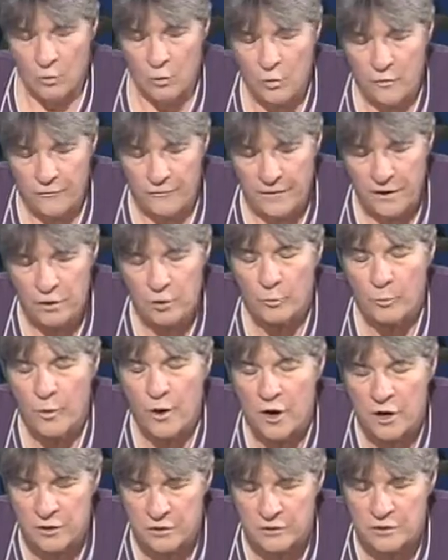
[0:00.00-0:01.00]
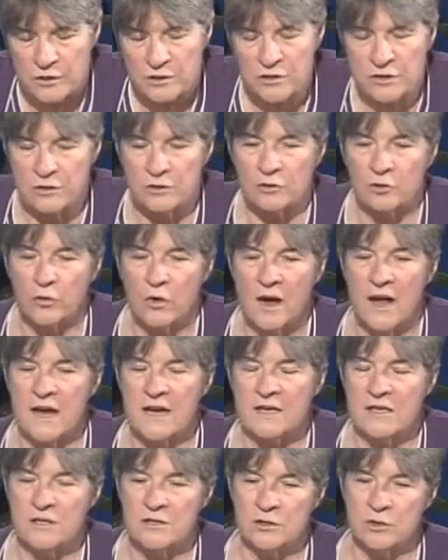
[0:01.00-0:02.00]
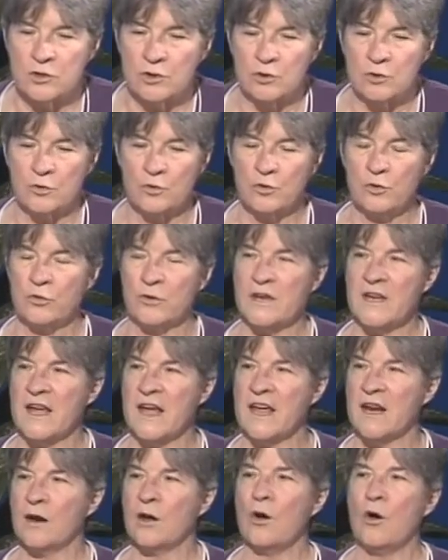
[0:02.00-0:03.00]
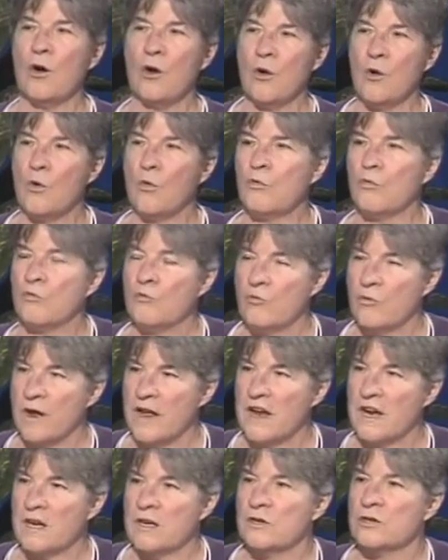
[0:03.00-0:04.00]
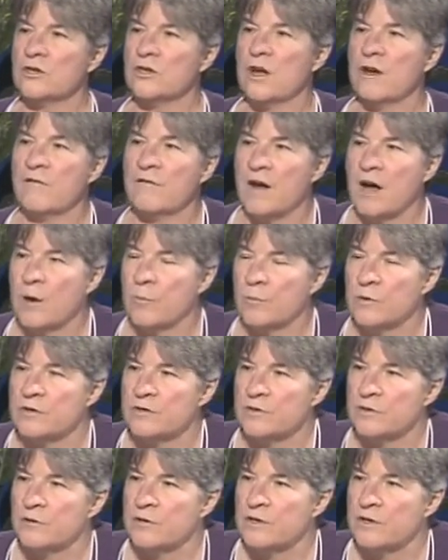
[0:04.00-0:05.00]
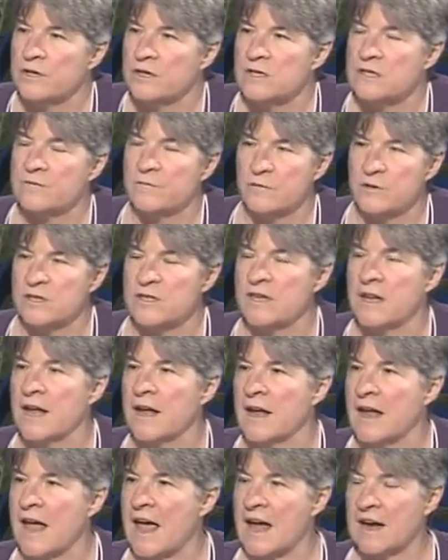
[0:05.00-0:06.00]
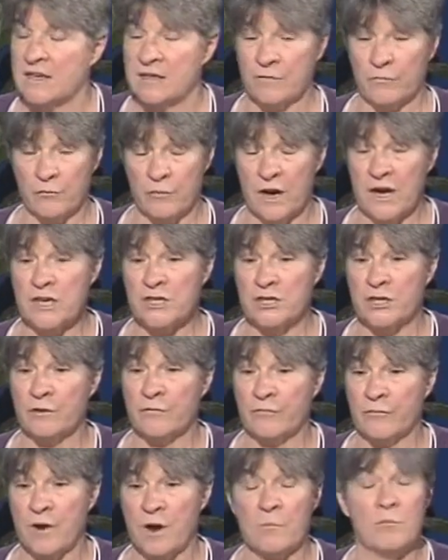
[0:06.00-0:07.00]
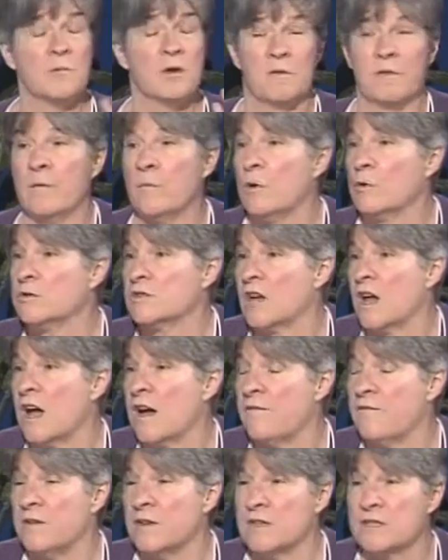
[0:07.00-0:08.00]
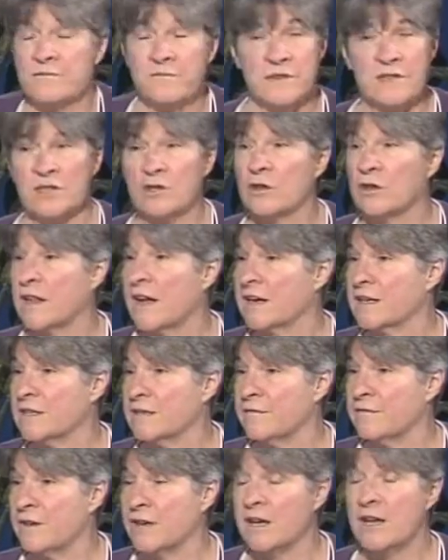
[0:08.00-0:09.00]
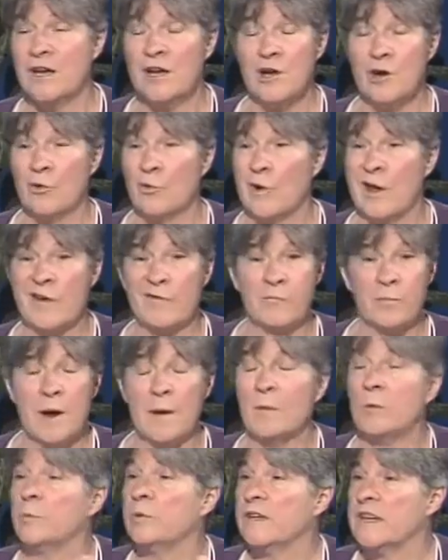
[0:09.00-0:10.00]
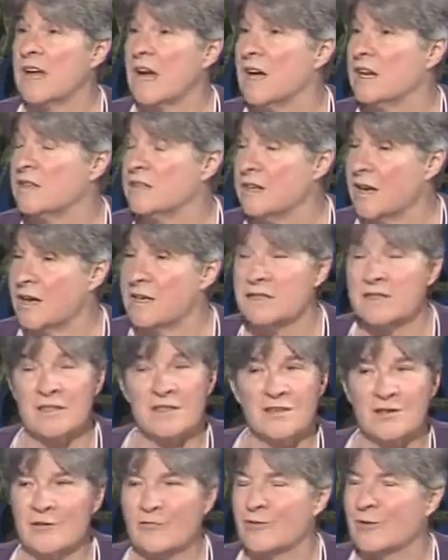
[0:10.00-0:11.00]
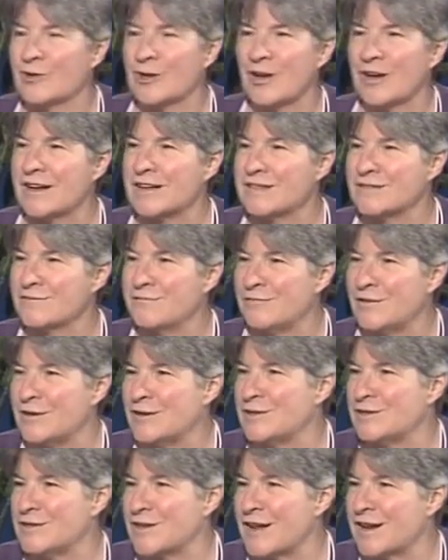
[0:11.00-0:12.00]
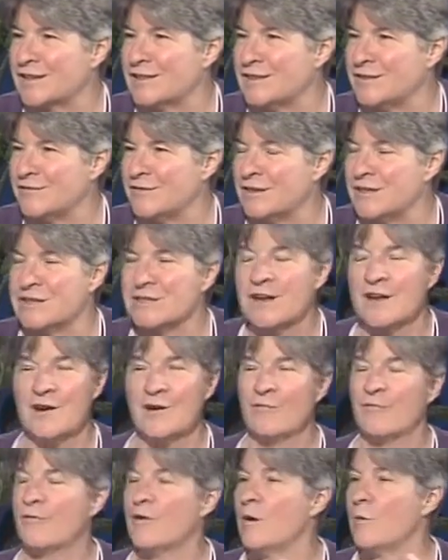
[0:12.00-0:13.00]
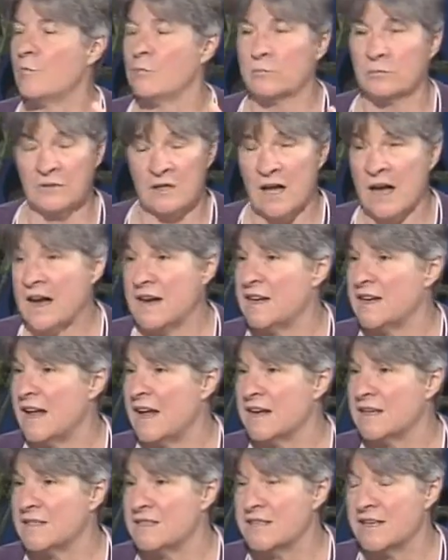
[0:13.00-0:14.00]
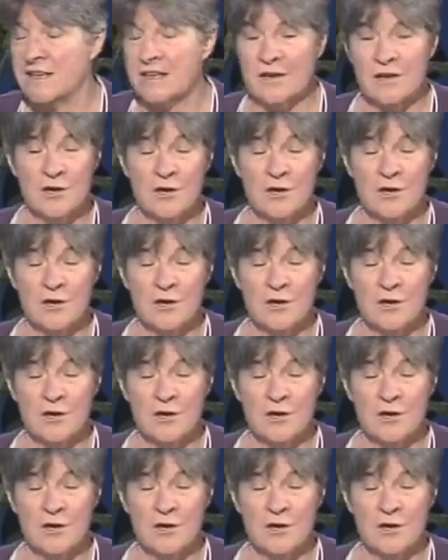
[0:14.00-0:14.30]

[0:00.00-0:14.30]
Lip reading: Well, Fairhill Partners tries to create a whole range of opportunities for staying active, ranging from the most obvious physical activity. We have probably a dozen different kinds of fitness activities, from line dancing